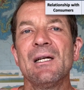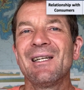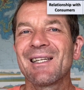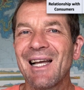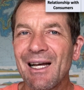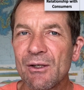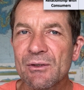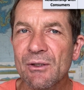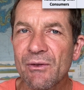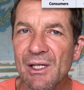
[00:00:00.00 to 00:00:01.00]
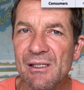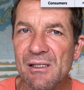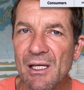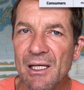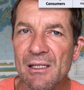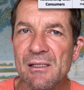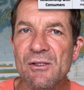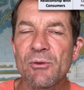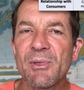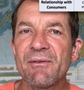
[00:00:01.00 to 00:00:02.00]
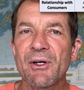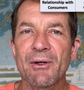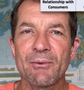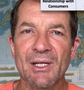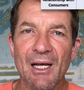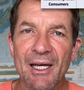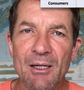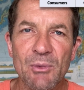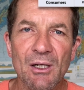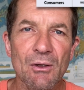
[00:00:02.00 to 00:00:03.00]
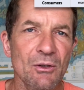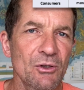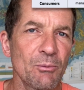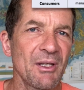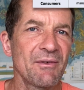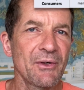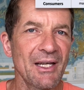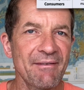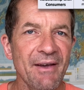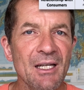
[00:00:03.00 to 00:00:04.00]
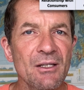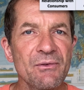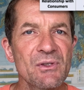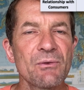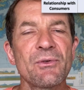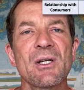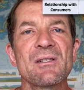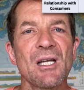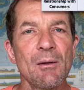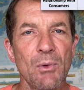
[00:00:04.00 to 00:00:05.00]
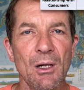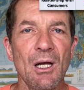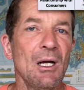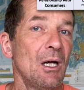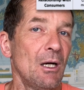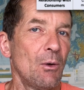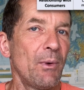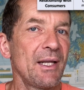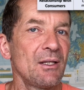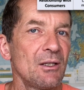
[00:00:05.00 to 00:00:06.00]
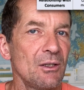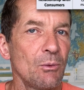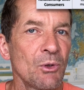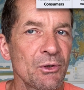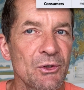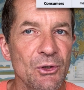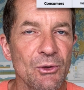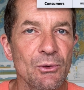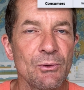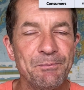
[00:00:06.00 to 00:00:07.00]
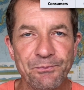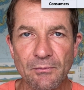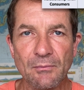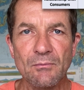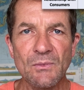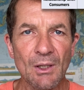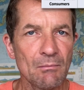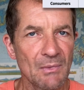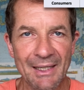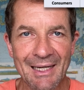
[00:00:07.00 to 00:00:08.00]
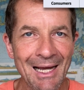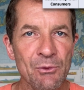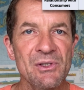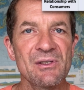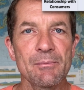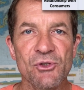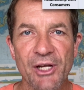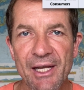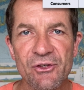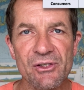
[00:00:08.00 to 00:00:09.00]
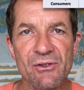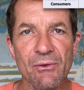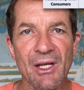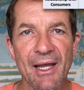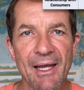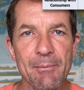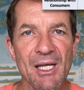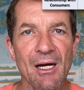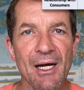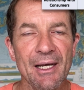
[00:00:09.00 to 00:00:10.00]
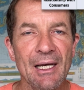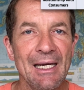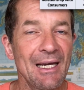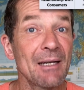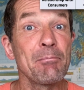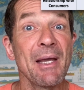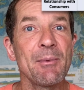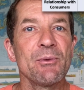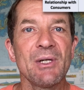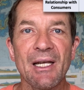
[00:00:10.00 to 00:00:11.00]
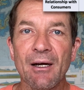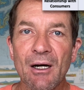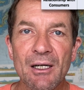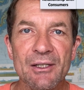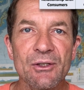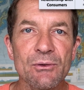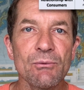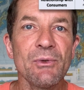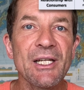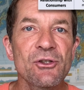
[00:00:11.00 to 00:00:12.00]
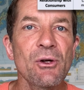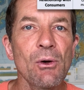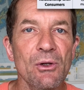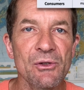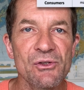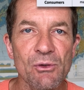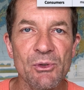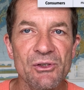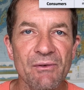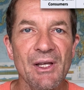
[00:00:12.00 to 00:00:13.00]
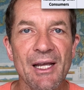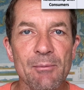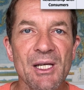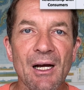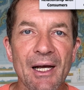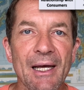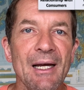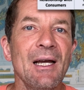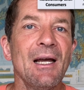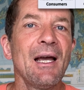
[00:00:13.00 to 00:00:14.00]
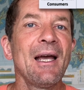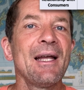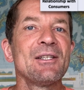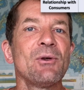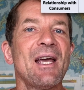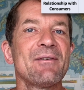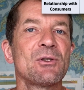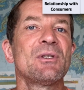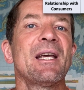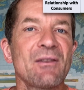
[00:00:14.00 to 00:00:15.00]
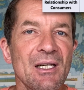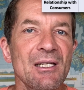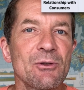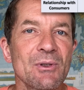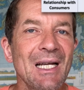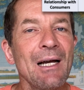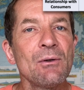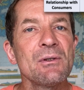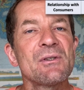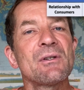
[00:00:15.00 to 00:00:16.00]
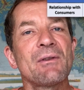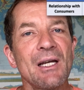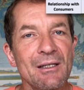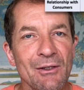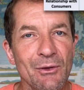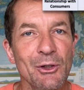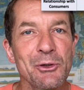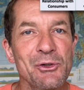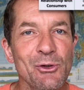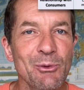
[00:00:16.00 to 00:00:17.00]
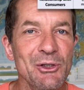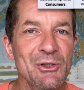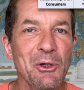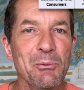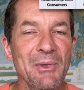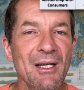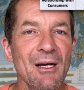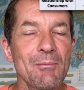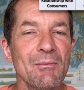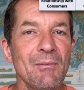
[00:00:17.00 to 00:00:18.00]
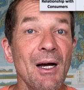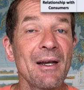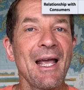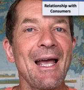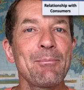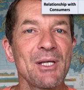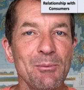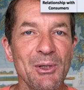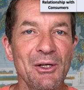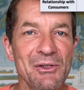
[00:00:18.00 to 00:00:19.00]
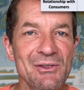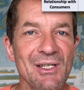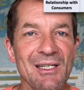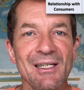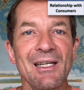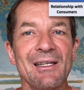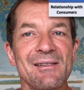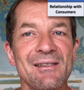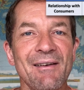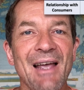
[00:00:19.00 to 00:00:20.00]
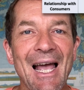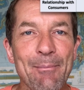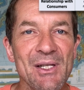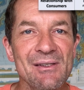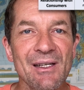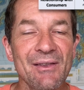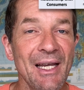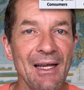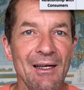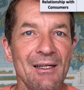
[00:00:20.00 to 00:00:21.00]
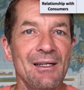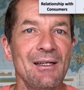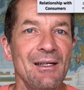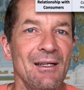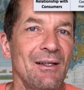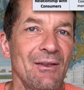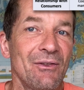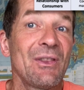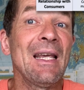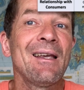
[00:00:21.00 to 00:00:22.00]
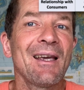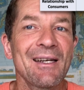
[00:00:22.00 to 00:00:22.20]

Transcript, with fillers: count on these things to be very reliable or to be very effective. So for example, when you want to announce some changes to the API, it may be really hard to reach all consumers of the API. And you have to take that into account so that the consumers don't become unhappy because suddenly stuff happens and they think at